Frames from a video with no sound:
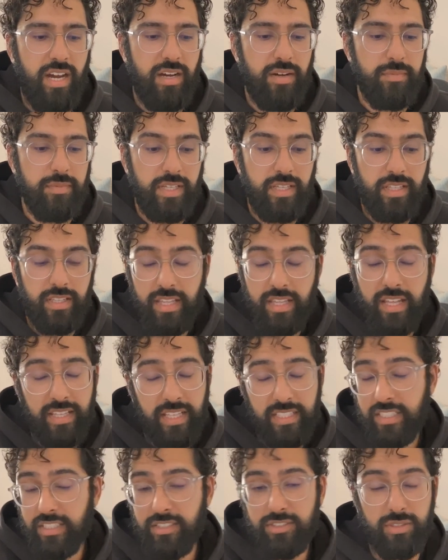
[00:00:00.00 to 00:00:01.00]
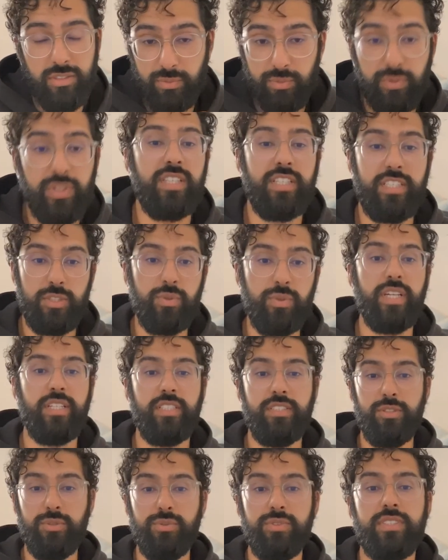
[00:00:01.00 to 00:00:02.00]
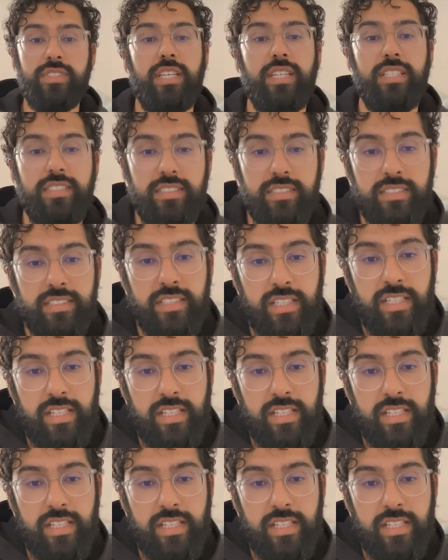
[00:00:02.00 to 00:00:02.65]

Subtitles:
that's actually a really great use case.